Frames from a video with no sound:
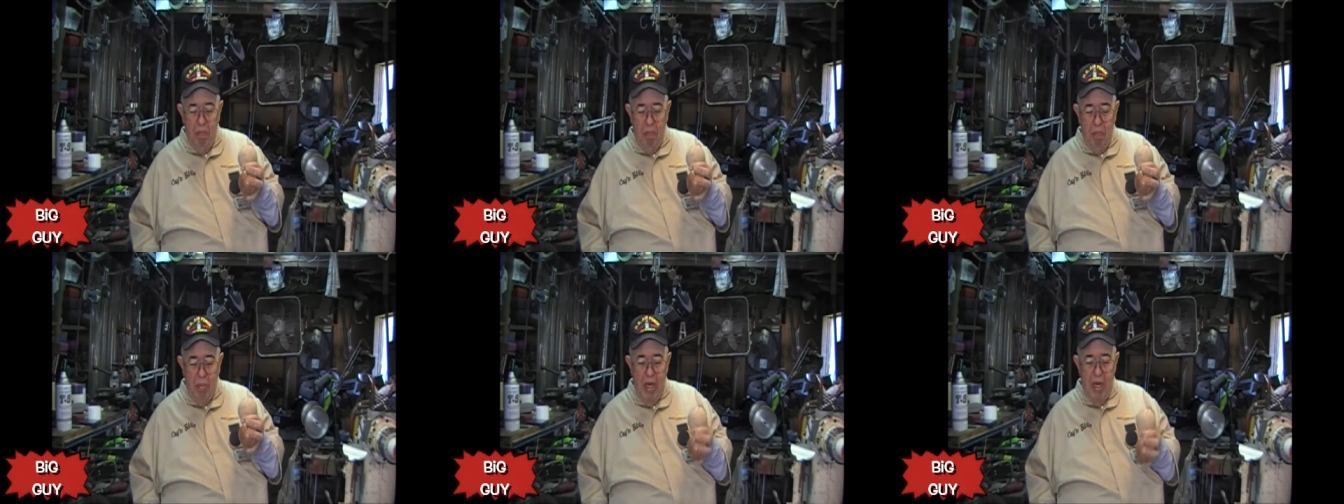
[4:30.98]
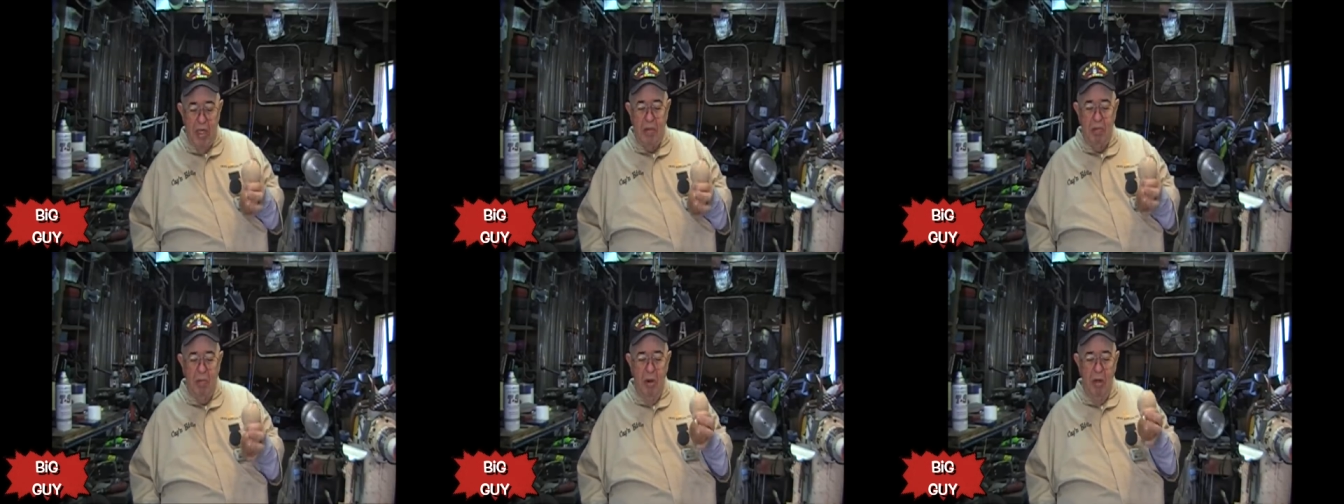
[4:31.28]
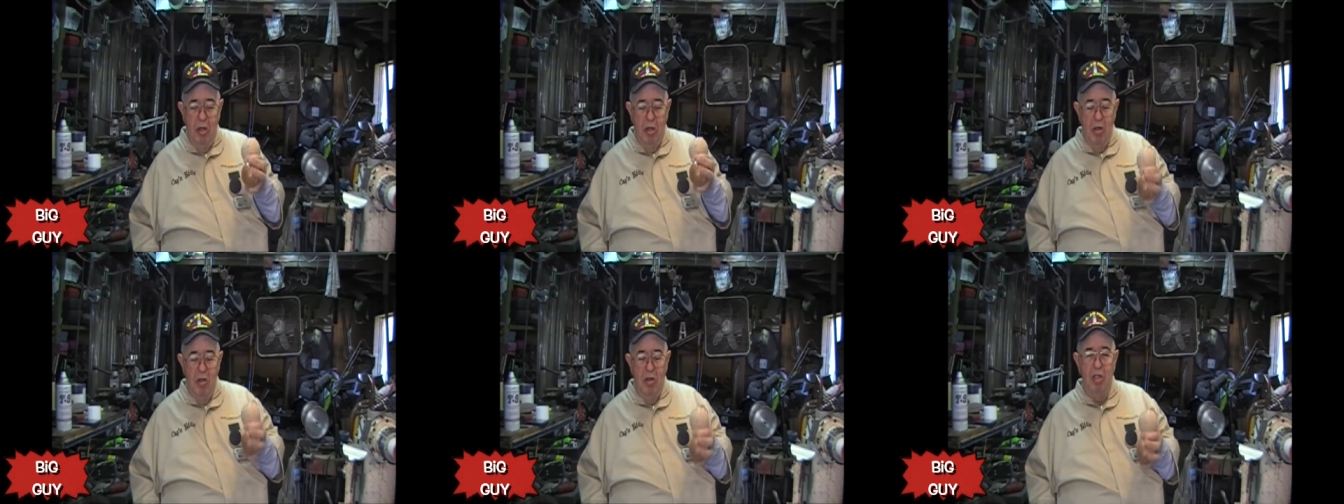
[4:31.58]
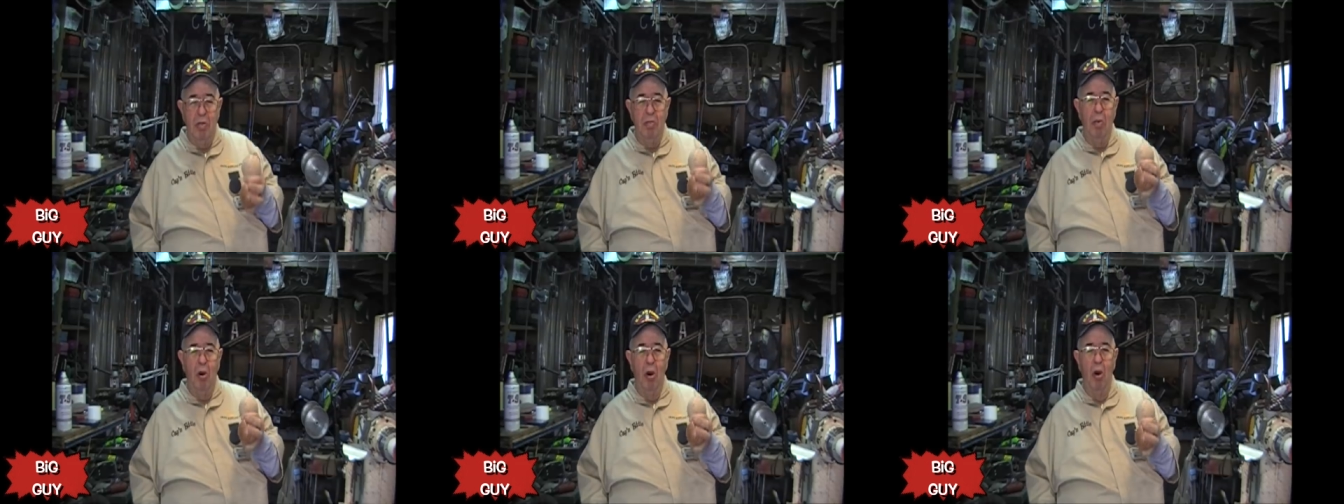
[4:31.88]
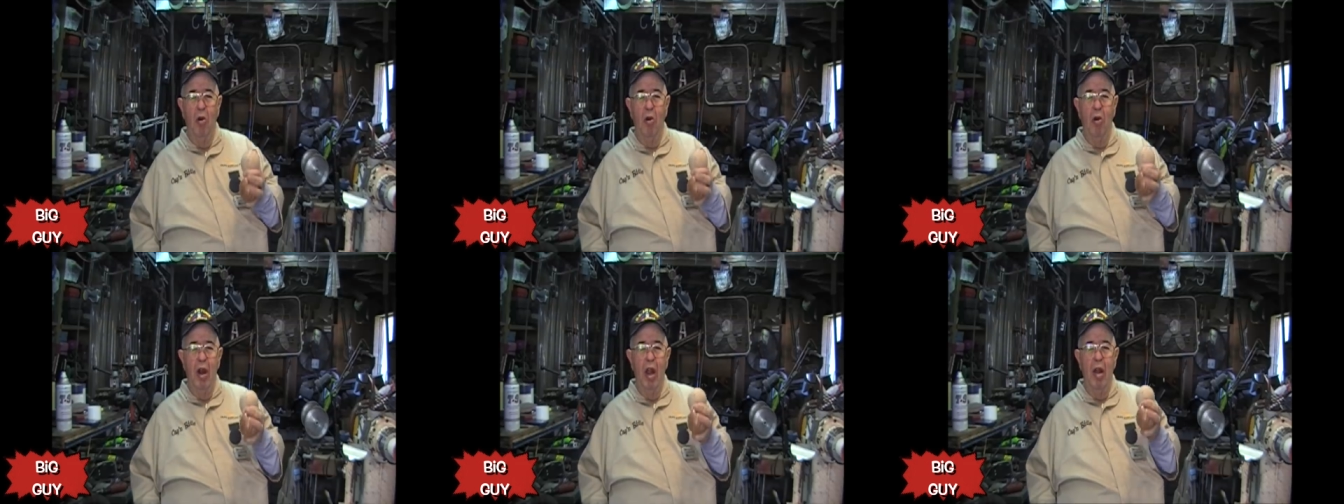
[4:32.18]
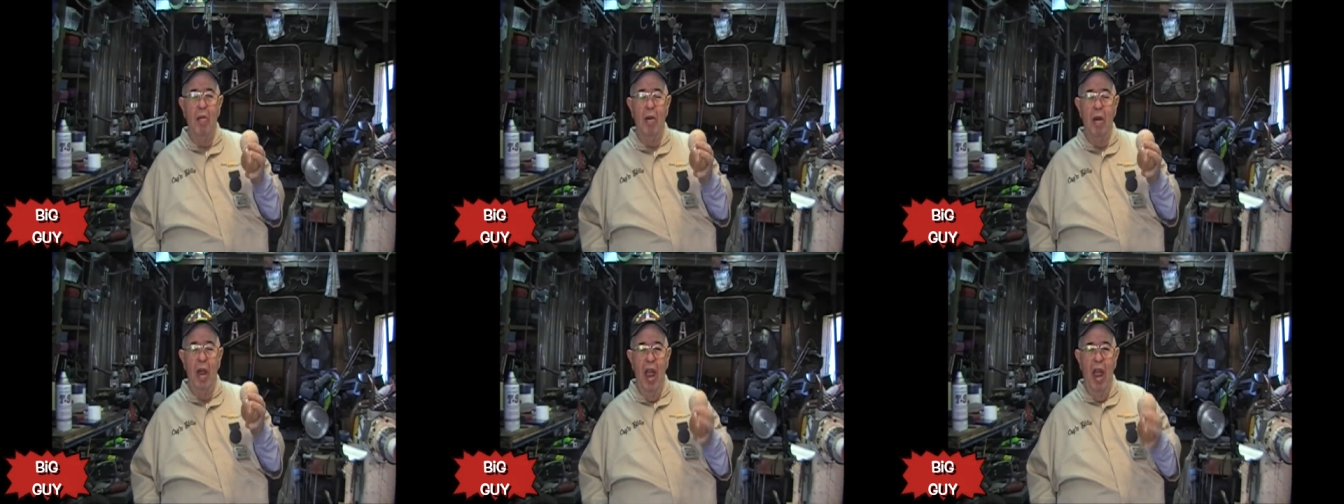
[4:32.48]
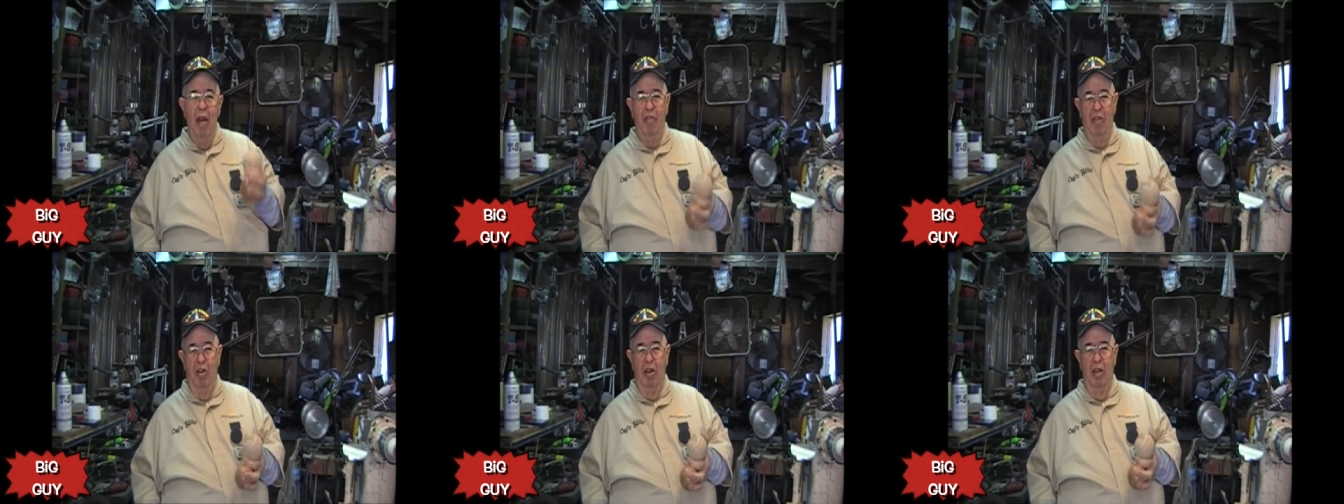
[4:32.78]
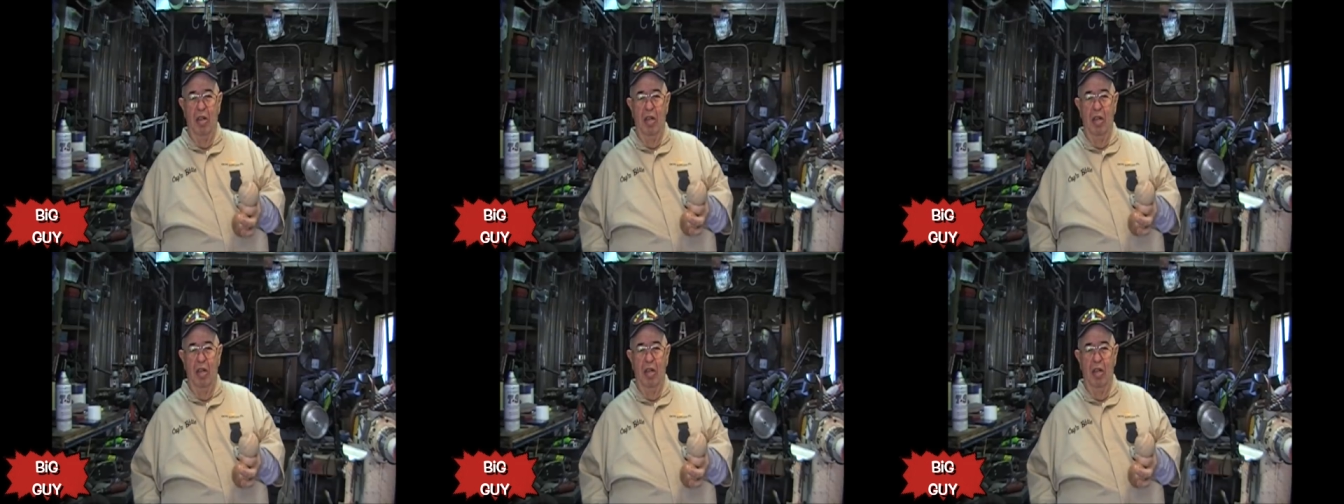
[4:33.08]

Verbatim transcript: best produced program ever.